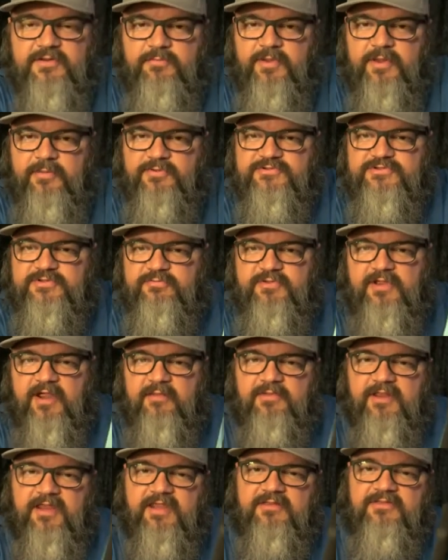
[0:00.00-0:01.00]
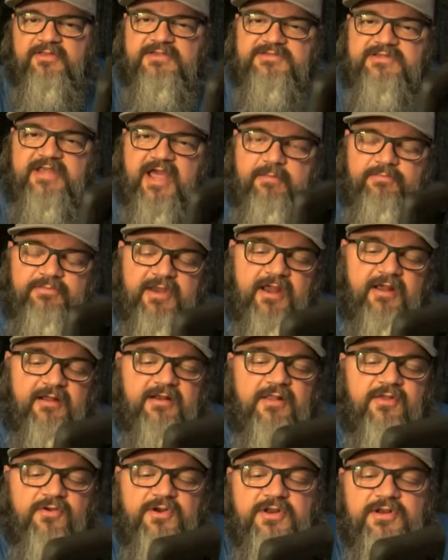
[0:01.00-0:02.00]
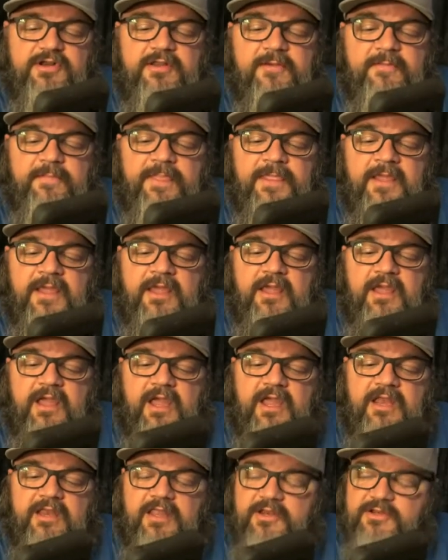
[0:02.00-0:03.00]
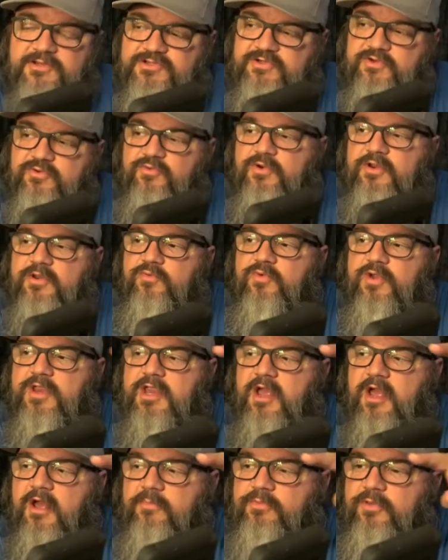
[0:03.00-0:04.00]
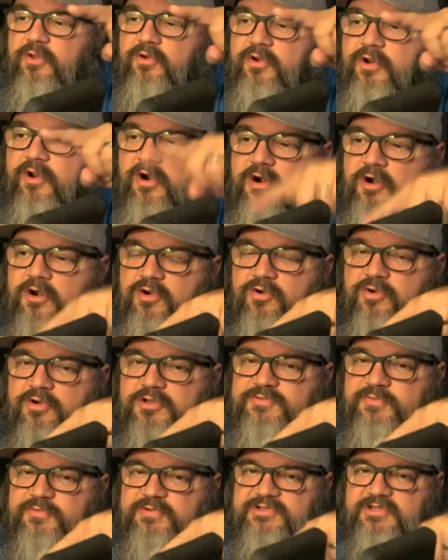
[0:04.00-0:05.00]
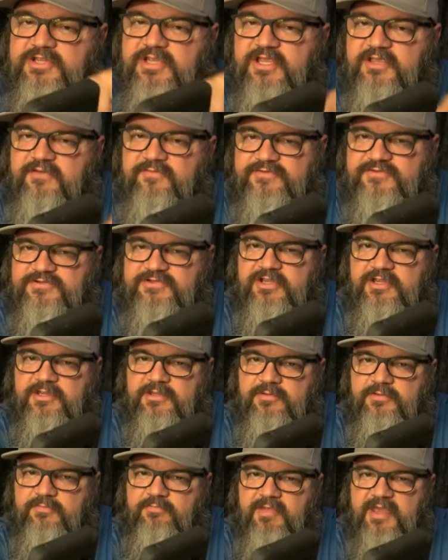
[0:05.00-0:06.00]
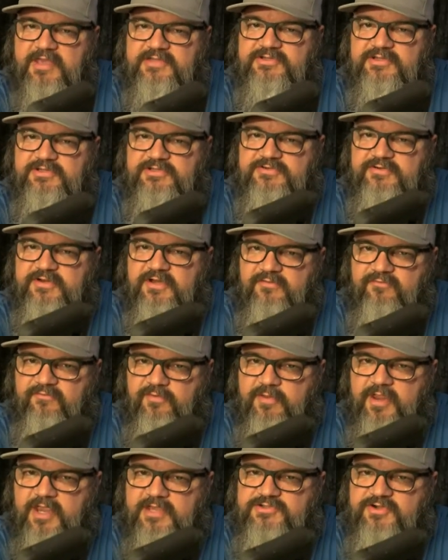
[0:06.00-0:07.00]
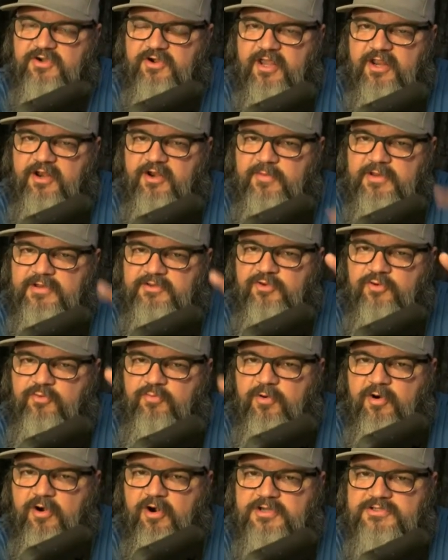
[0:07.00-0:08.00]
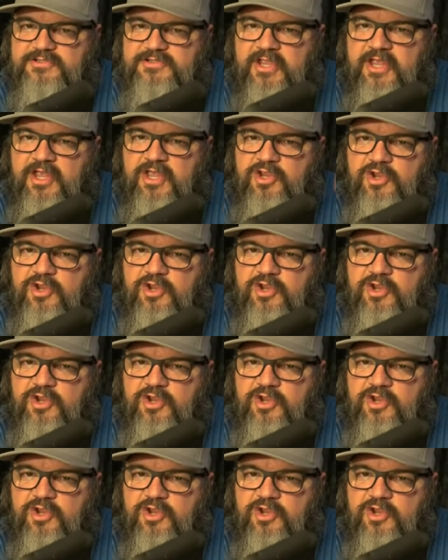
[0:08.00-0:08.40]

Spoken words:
people some time to get this app downloaded, and then so when we upload our Christmas gifts message from yesterday, it'll be 2 parts.